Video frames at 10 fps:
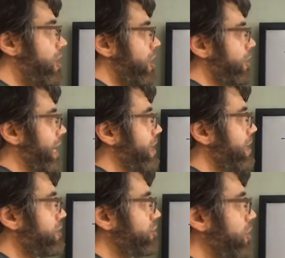Okay,
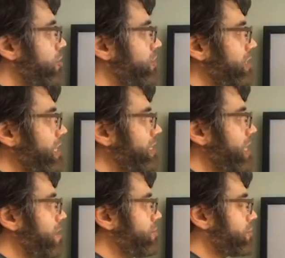so 6
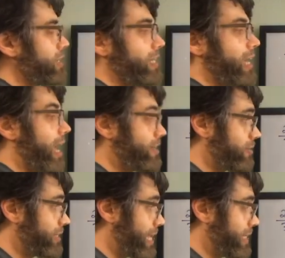times 3 I know
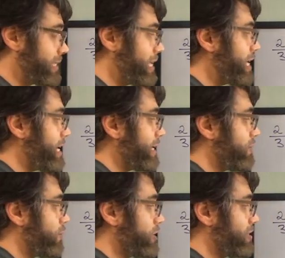is
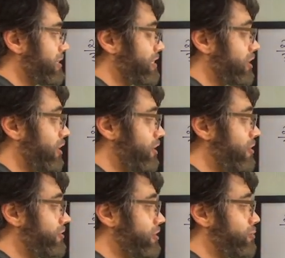18, which is as
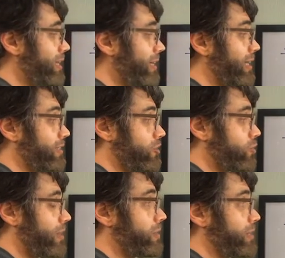close as we can get to
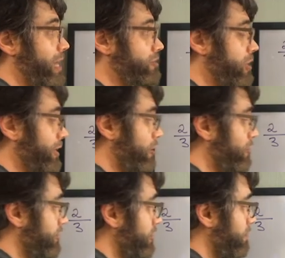20 without going
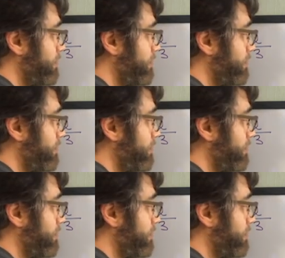over.